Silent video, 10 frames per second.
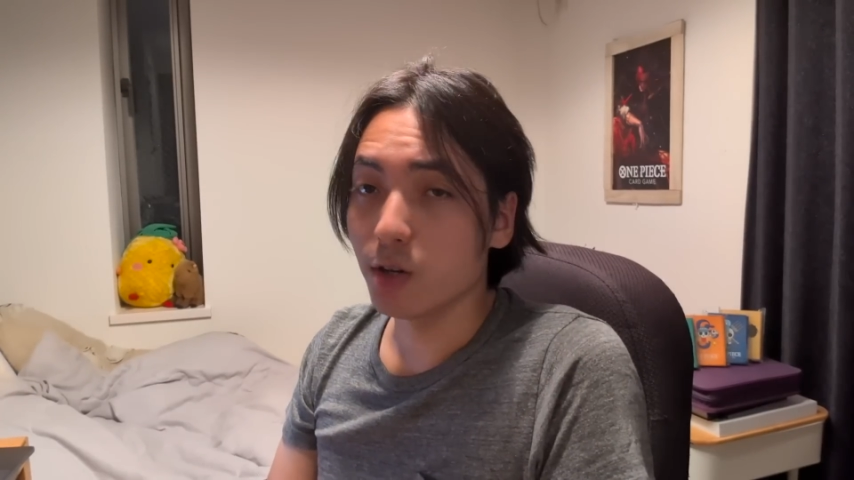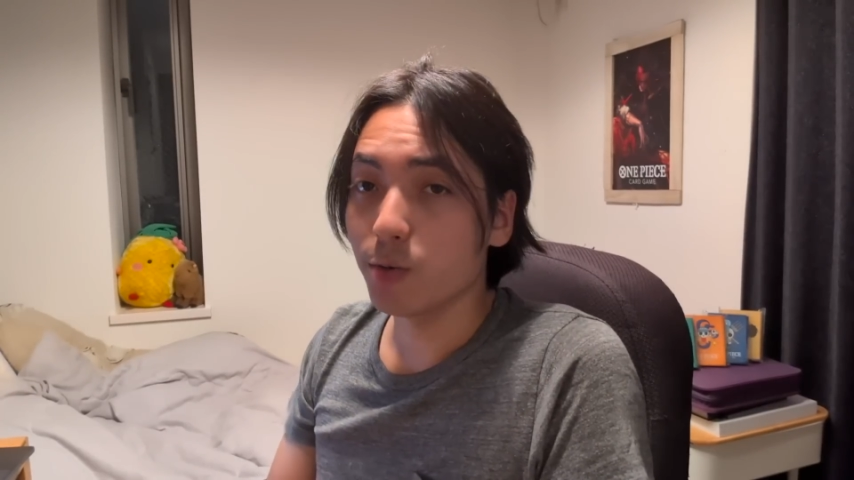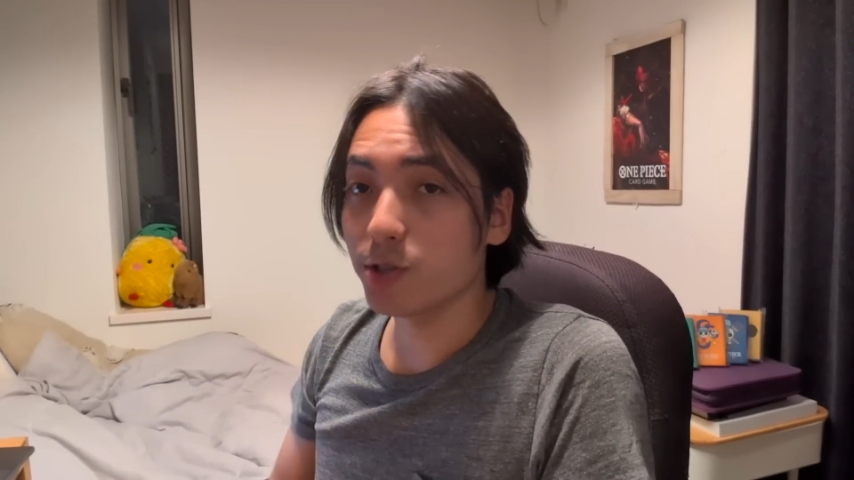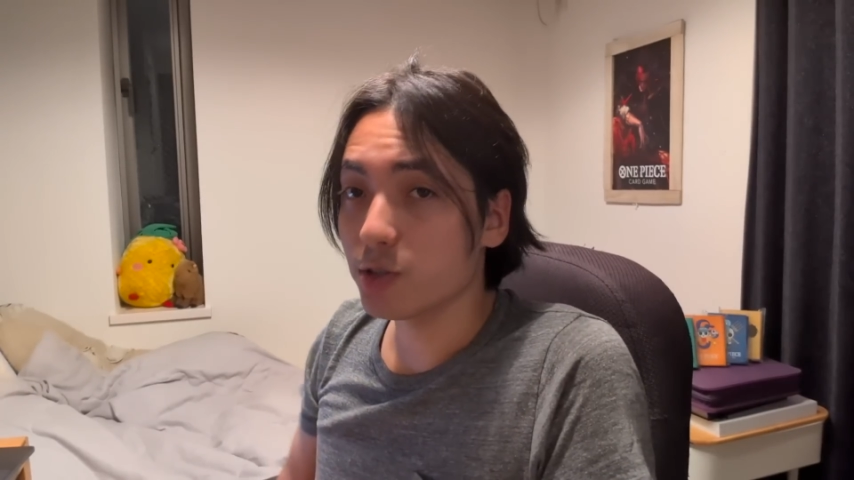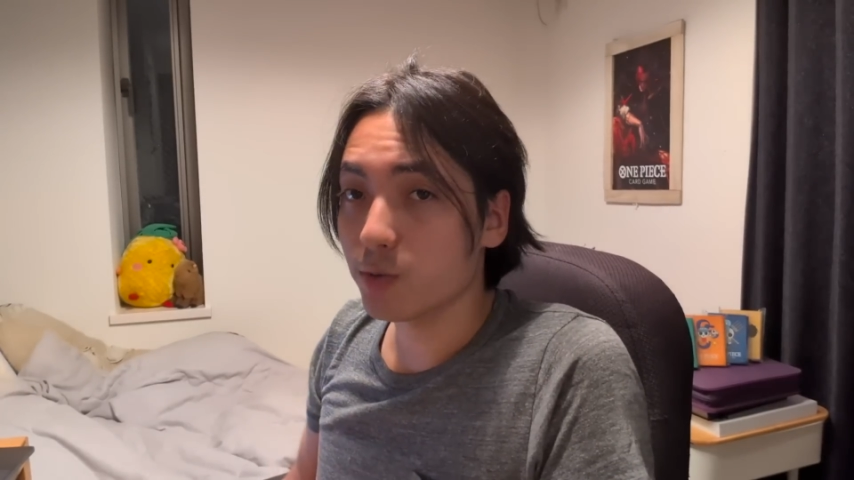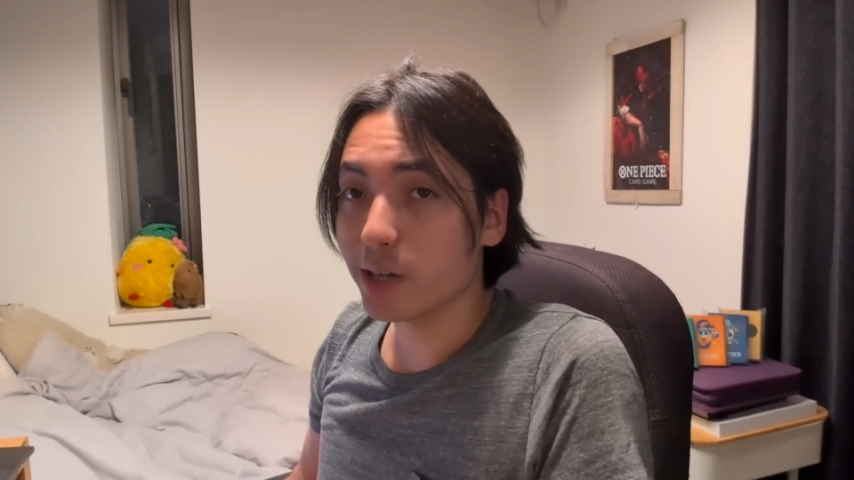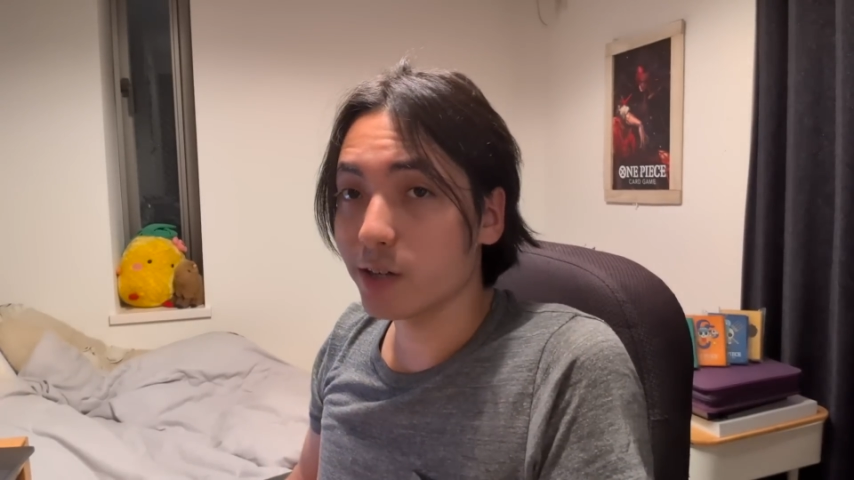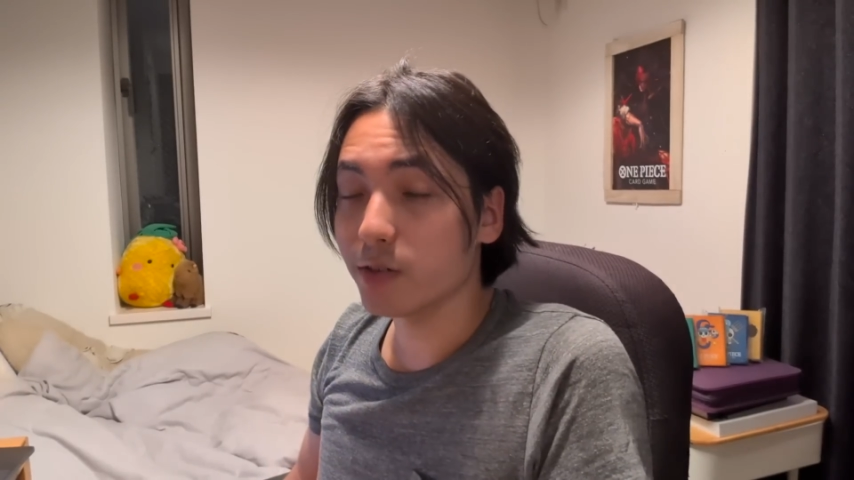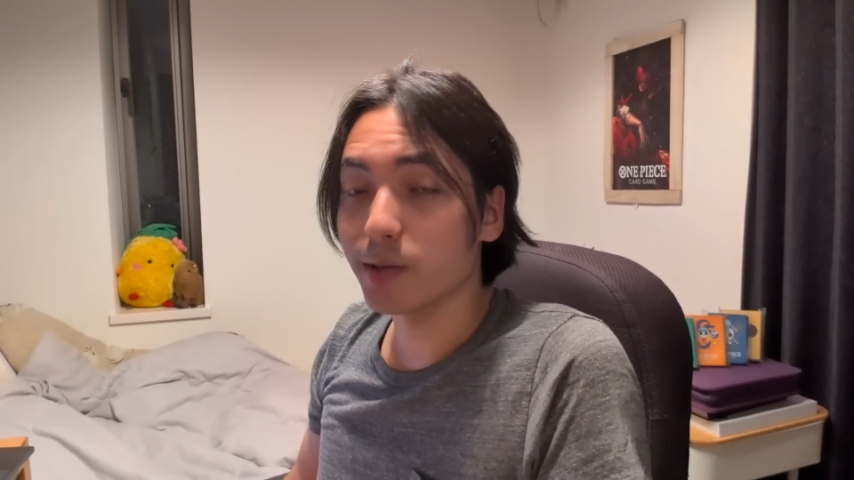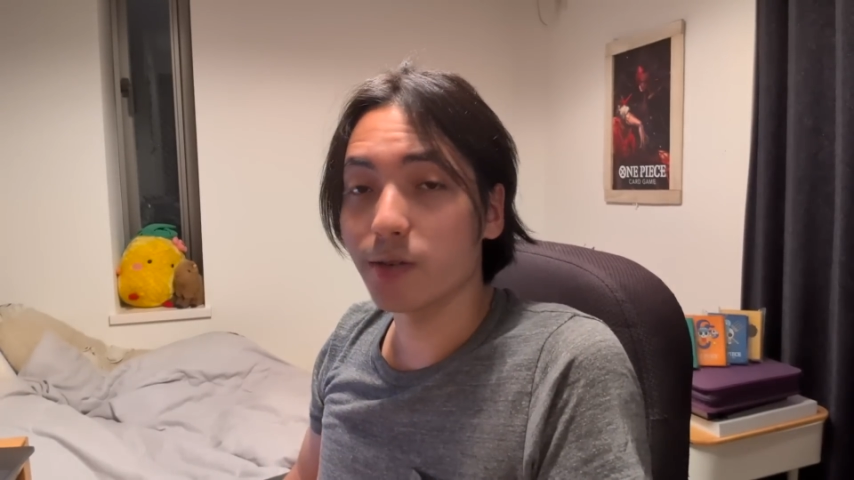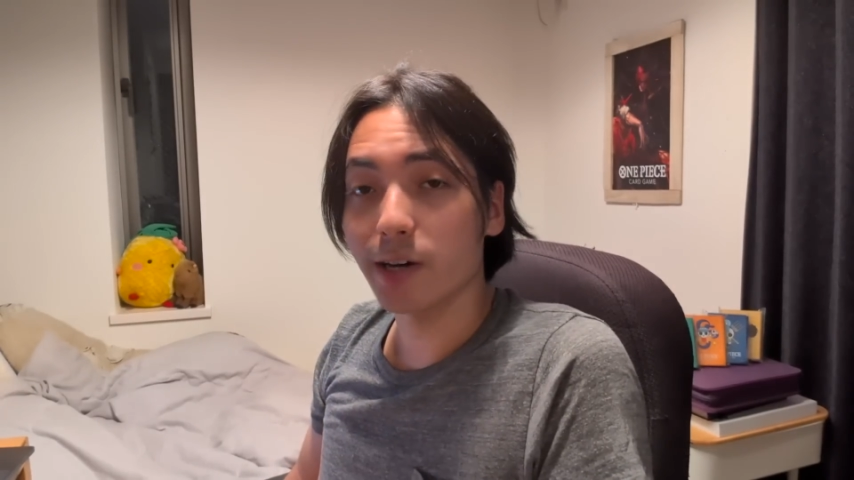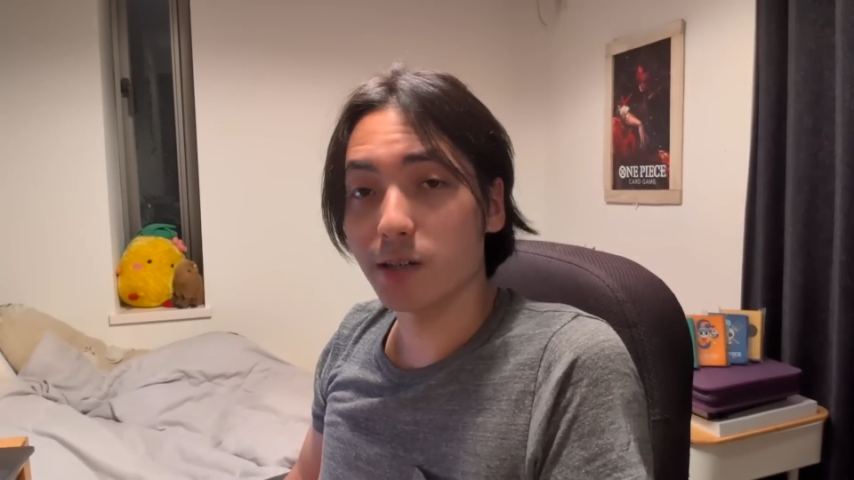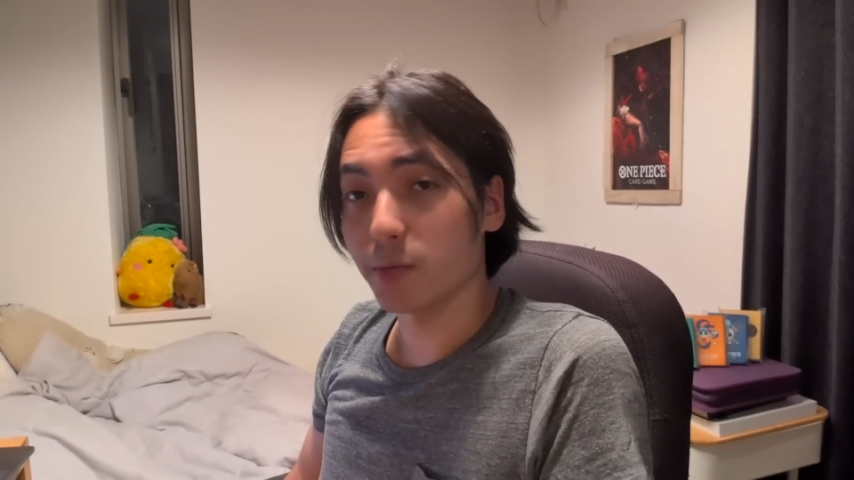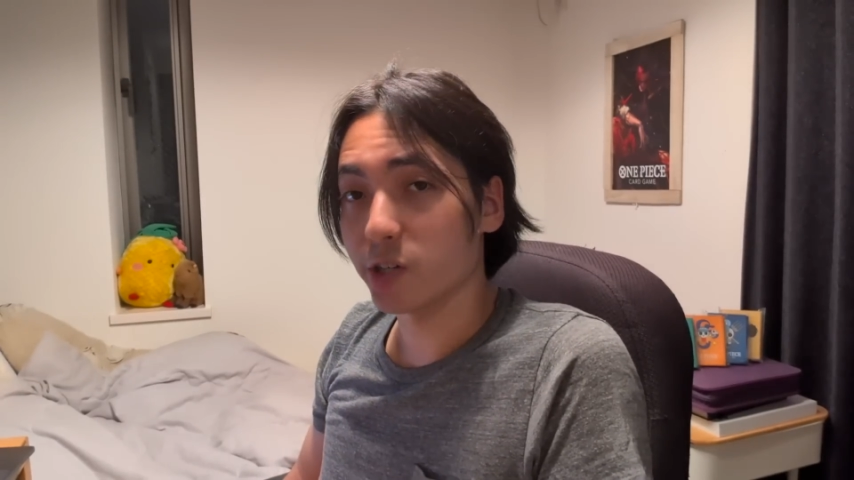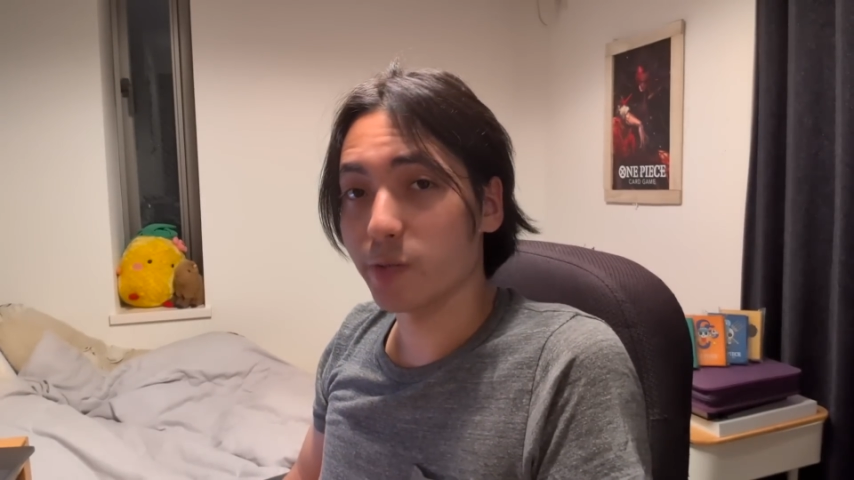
which is why Doflamingo has a much